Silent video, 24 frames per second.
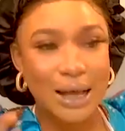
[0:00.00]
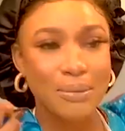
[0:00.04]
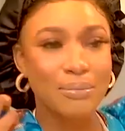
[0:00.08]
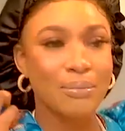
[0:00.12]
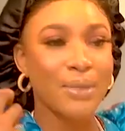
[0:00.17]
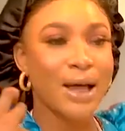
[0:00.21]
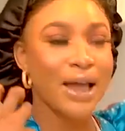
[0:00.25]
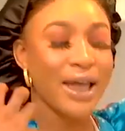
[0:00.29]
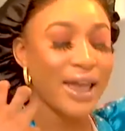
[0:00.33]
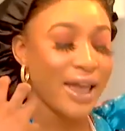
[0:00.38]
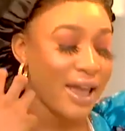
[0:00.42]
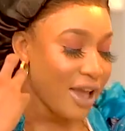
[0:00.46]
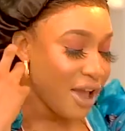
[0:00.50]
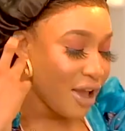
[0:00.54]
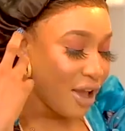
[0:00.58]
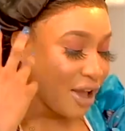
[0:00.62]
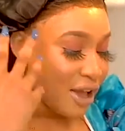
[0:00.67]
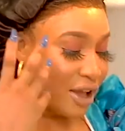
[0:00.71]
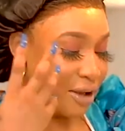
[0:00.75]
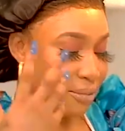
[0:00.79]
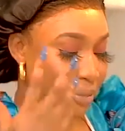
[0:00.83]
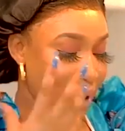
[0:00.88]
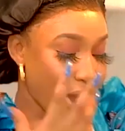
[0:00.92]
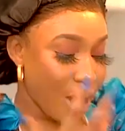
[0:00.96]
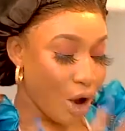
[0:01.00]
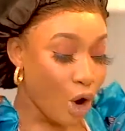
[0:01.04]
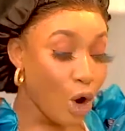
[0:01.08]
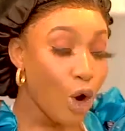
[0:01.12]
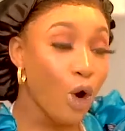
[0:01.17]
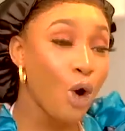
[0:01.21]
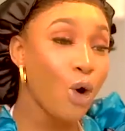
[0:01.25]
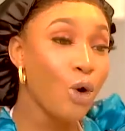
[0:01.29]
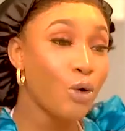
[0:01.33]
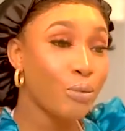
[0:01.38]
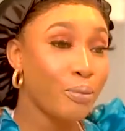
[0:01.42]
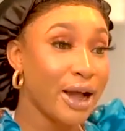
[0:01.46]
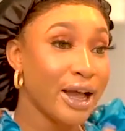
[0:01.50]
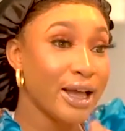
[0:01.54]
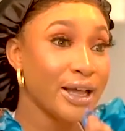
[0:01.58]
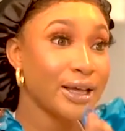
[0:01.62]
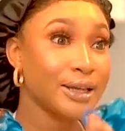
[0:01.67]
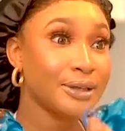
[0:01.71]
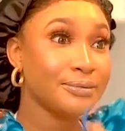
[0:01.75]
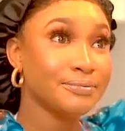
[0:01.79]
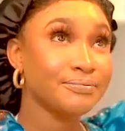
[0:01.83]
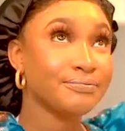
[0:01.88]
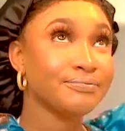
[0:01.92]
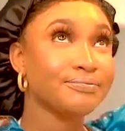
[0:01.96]
and my my whole
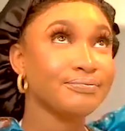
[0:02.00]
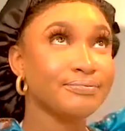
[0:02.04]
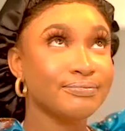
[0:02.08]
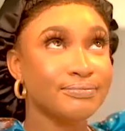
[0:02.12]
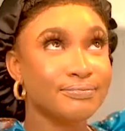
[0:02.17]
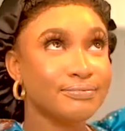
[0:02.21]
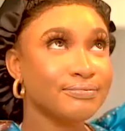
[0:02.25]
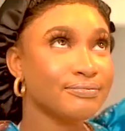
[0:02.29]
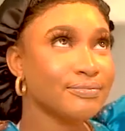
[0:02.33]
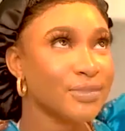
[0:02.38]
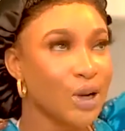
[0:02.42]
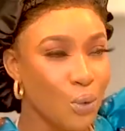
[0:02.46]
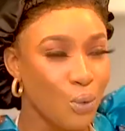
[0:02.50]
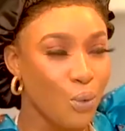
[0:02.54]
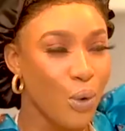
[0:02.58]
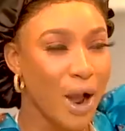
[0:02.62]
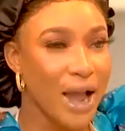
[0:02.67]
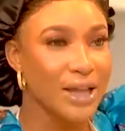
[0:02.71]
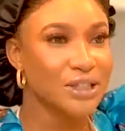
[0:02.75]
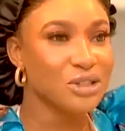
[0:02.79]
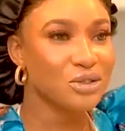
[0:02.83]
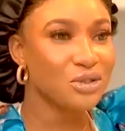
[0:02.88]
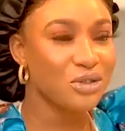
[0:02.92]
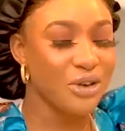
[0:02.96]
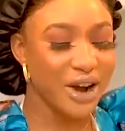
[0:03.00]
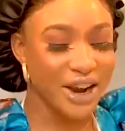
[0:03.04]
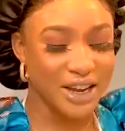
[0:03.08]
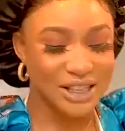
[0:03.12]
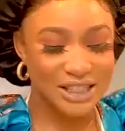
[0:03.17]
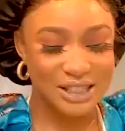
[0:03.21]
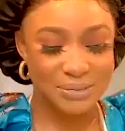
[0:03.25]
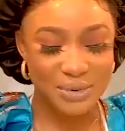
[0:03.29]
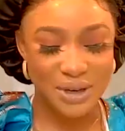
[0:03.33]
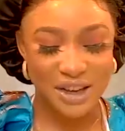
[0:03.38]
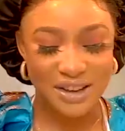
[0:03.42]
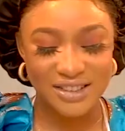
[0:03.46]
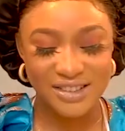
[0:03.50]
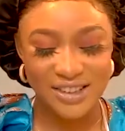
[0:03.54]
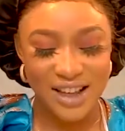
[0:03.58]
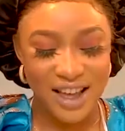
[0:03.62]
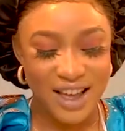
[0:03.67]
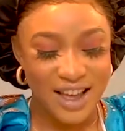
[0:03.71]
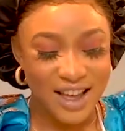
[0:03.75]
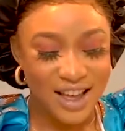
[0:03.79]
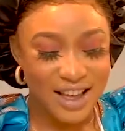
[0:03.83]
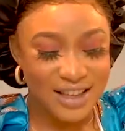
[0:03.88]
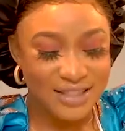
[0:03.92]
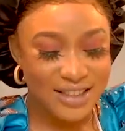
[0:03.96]
my white grains because
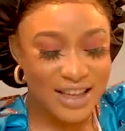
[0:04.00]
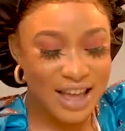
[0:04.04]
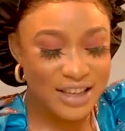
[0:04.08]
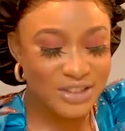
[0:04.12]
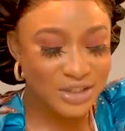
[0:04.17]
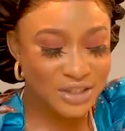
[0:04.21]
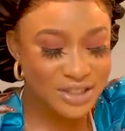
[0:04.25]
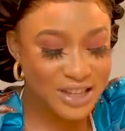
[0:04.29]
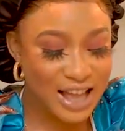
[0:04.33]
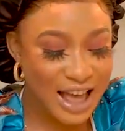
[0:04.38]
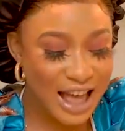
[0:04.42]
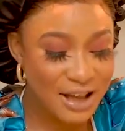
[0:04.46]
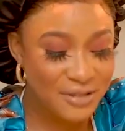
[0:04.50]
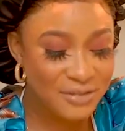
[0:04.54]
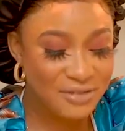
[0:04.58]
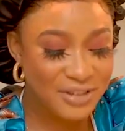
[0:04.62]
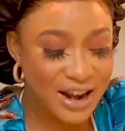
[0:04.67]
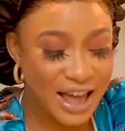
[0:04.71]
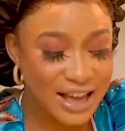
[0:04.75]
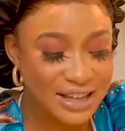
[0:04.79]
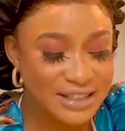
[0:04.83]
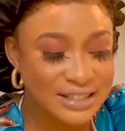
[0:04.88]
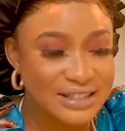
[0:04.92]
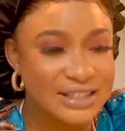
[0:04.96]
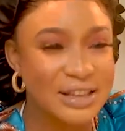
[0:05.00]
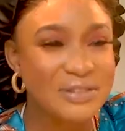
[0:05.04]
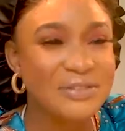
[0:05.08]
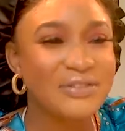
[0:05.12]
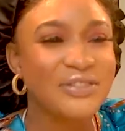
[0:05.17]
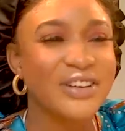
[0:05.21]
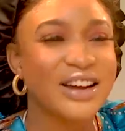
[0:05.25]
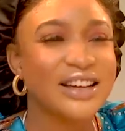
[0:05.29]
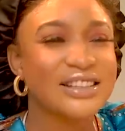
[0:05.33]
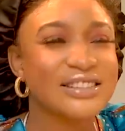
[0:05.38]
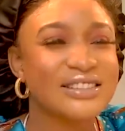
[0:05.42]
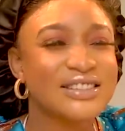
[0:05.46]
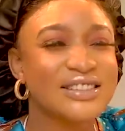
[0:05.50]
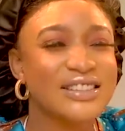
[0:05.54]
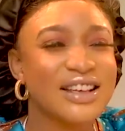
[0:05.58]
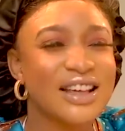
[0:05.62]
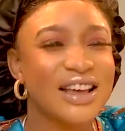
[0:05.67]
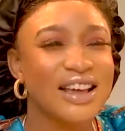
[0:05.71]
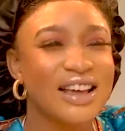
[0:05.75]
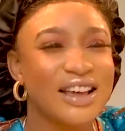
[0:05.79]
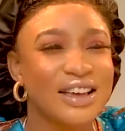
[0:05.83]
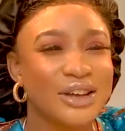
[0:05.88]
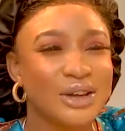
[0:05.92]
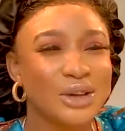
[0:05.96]
they just have like different,
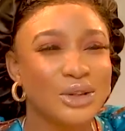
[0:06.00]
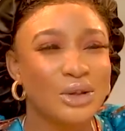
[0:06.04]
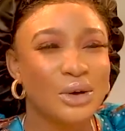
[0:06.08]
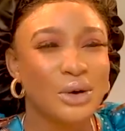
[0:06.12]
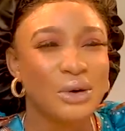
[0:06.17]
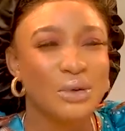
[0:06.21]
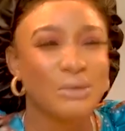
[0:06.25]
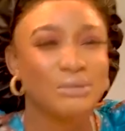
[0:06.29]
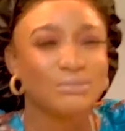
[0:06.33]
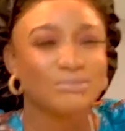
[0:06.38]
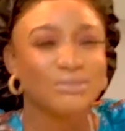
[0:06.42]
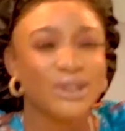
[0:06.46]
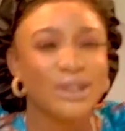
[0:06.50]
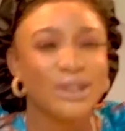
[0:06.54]
you know,